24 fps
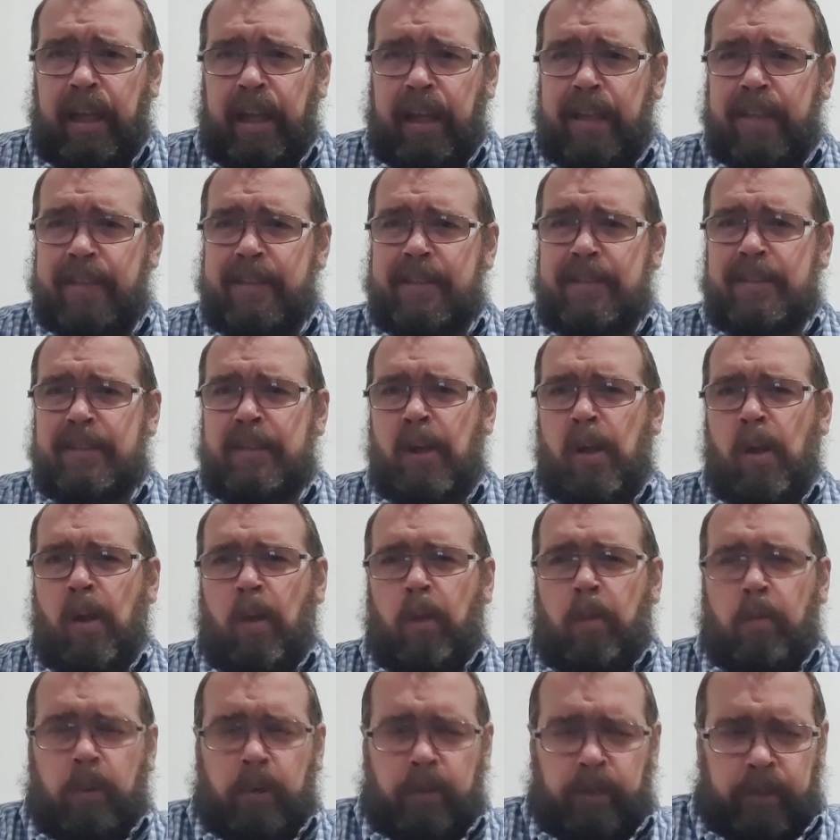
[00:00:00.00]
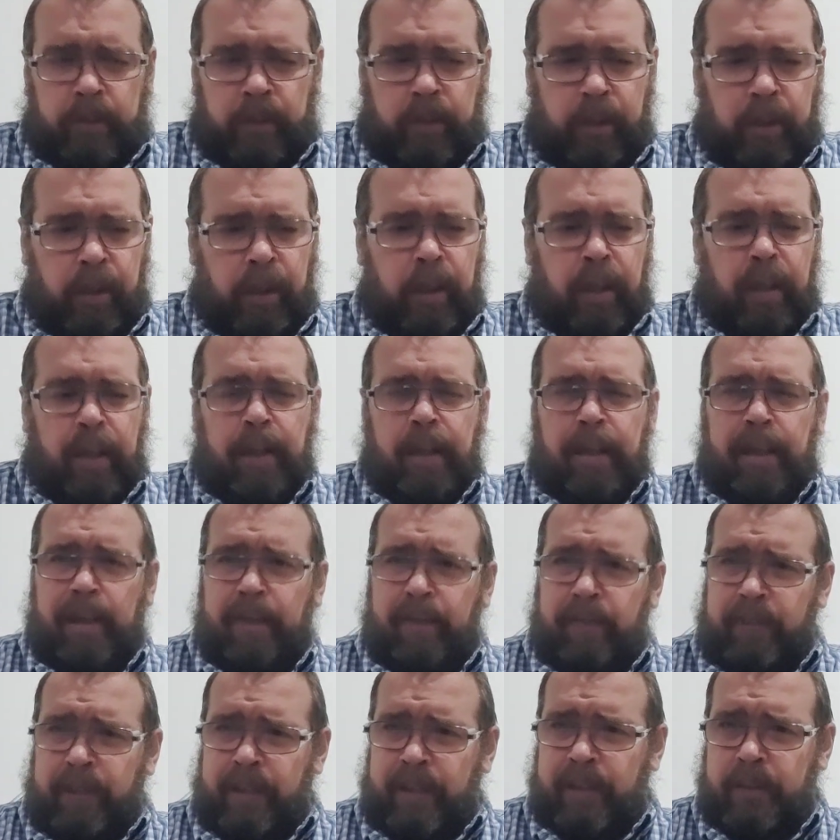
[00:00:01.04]
install one,
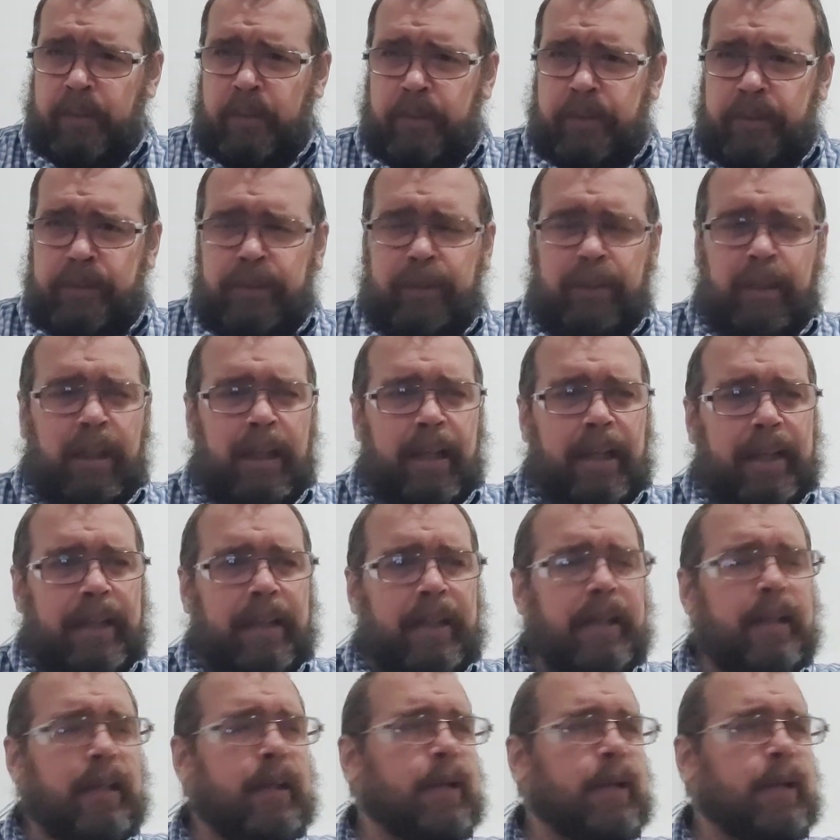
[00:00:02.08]
if that's what you like.